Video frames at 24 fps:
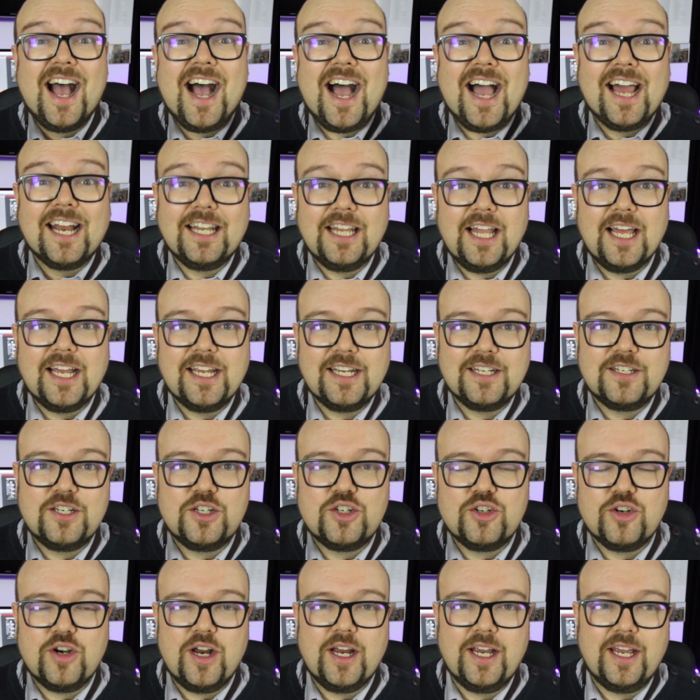I'd like to
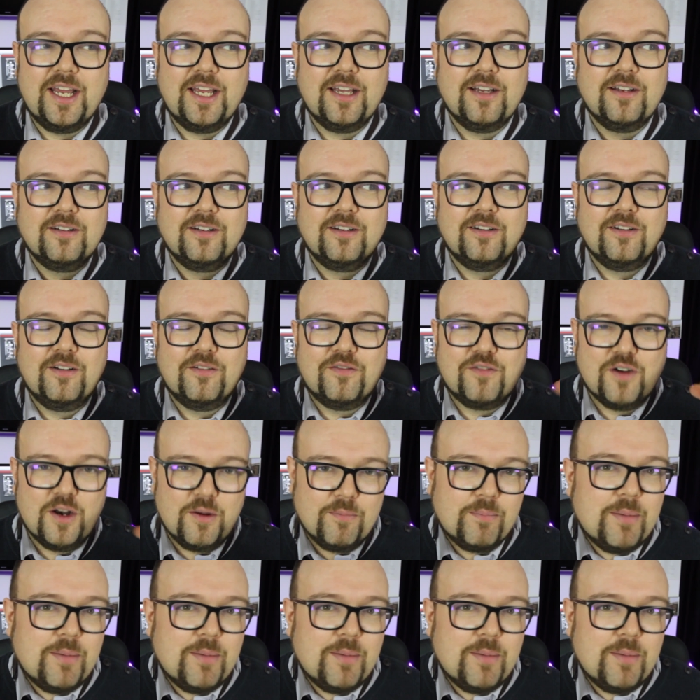try it for a